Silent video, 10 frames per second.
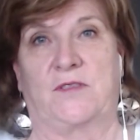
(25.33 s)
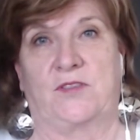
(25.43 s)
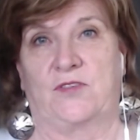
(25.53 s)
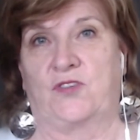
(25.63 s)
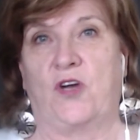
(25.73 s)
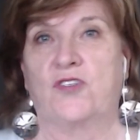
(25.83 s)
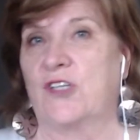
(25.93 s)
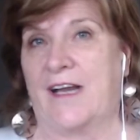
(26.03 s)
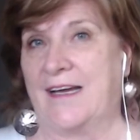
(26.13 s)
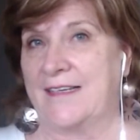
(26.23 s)

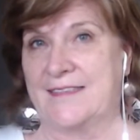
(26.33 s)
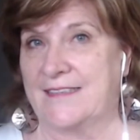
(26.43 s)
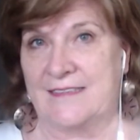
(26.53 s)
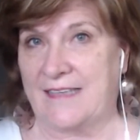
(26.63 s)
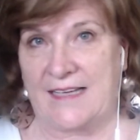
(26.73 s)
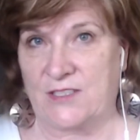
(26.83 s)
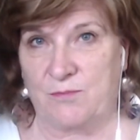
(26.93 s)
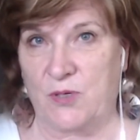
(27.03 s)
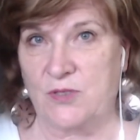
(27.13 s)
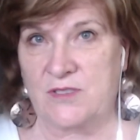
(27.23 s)
socializing as a
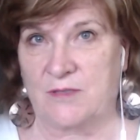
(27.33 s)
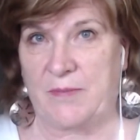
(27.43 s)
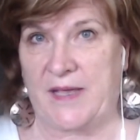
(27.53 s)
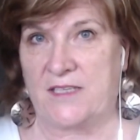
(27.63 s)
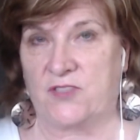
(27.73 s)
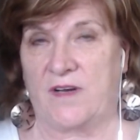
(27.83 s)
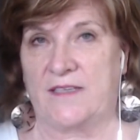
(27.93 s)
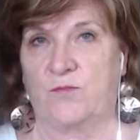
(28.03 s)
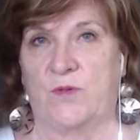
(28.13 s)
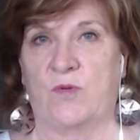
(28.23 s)
personal page,
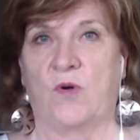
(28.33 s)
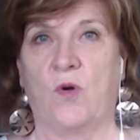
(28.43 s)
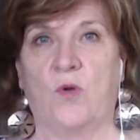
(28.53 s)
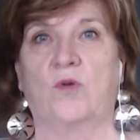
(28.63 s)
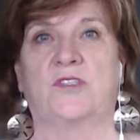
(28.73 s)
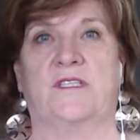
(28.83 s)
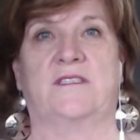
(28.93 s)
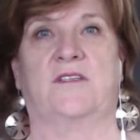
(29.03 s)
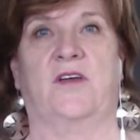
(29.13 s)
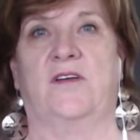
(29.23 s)
right? We were all
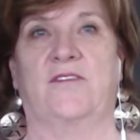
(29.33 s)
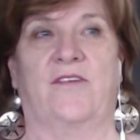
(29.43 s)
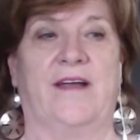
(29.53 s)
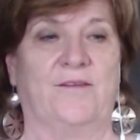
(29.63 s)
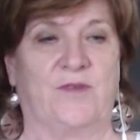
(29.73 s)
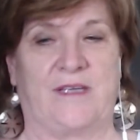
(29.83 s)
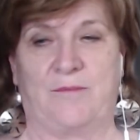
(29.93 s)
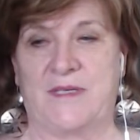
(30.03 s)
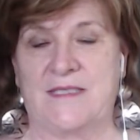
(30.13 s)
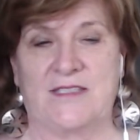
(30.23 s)
just going around with our
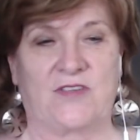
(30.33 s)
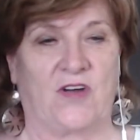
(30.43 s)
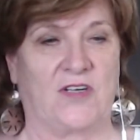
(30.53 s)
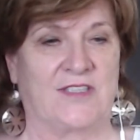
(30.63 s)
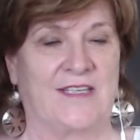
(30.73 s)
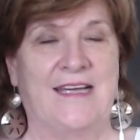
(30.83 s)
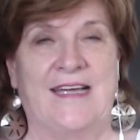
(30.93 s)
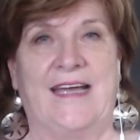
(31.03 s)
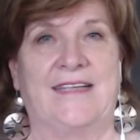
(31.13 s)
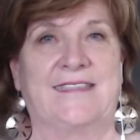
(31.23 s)
business cards
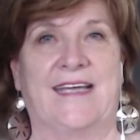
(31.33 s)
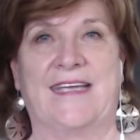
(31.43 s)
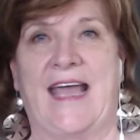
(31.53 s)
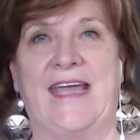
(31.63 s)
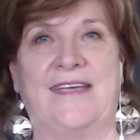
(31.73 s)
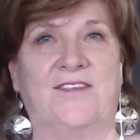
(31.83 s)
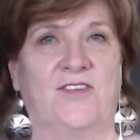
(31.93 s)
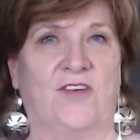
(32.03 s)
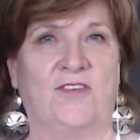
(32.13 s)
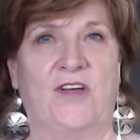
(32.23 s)
and saying, hey,
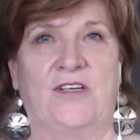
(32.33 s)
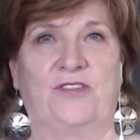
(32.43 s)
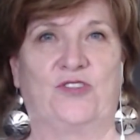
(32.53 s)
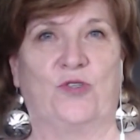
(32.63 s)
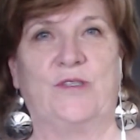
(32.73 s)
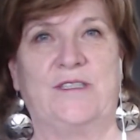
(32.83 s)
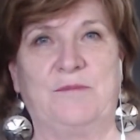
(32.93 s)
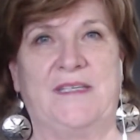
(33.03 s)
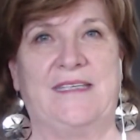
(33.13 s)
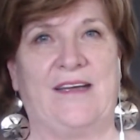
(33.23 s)
join
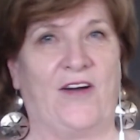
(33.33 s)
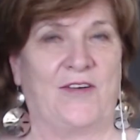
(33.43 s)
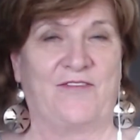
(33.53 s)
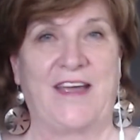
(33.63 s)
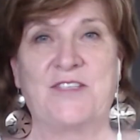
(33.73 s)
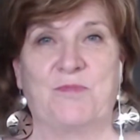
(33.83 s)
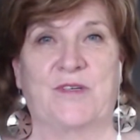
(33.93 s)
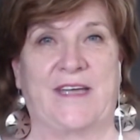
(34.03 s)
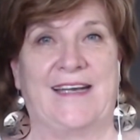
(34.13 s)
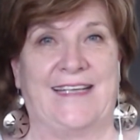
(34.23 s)
me on
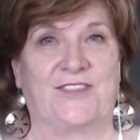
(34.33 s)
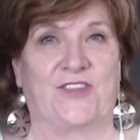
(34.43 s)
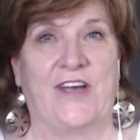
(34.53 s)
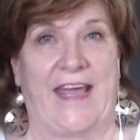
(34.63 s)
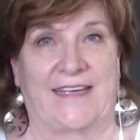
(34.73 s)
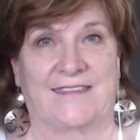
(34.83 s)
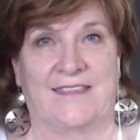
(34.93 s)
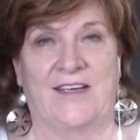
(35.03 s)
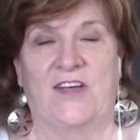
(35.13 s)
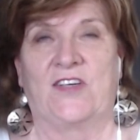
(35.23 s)
Facebook and let's connect.
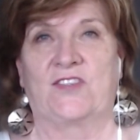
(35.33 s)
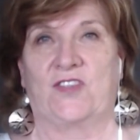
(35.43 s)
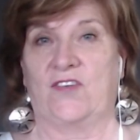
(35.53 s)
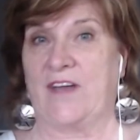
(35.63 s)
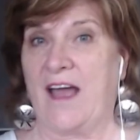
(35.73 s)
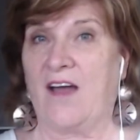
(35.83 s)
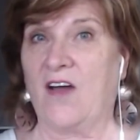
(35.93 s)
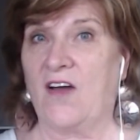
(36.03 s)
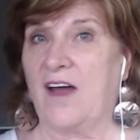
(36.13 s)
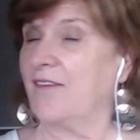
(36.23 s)
So
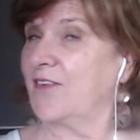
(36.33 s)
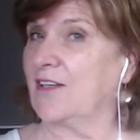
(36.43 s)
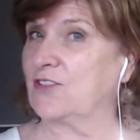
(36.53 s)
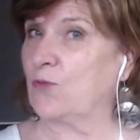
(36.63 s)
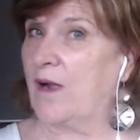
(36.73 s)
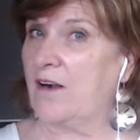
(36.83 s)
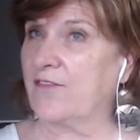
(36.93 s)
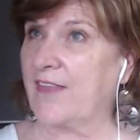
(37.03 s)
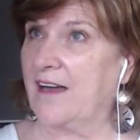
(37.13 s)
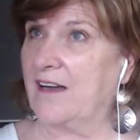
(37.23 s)
now I've got
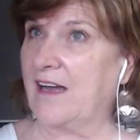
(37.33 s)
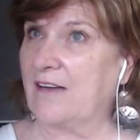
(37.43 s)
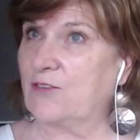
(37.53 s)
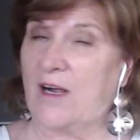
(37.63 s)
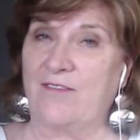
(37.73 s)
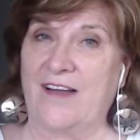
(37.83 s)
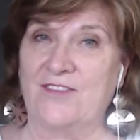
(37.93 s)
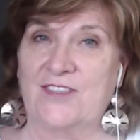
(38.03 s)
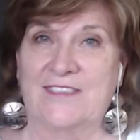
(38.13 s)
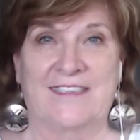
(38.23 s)

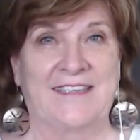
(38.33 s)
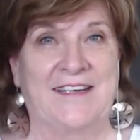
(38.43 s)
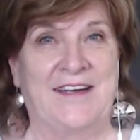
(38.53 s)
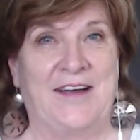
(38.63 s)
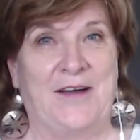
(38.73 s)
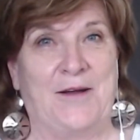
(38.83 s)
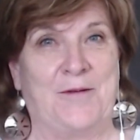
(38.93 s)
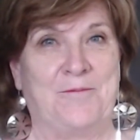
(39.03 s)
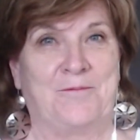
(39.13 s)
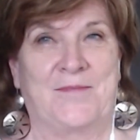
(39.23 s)
1,200,
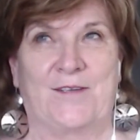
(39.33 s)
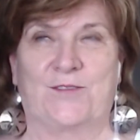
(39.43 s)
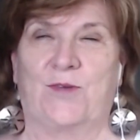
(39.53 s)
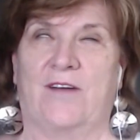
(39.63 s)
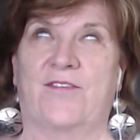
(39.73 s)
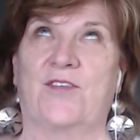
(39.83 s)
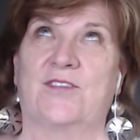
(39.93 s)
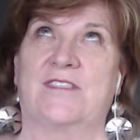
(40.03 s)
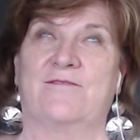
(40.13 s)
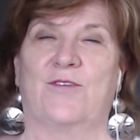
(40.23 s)
12,
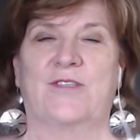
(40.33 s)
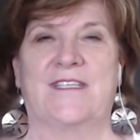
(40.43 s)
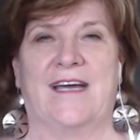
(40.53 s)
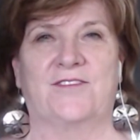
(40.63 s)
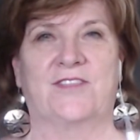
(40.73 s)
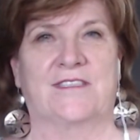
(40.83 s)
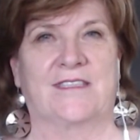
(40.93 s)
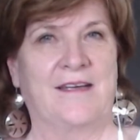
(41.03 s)
13, 1,400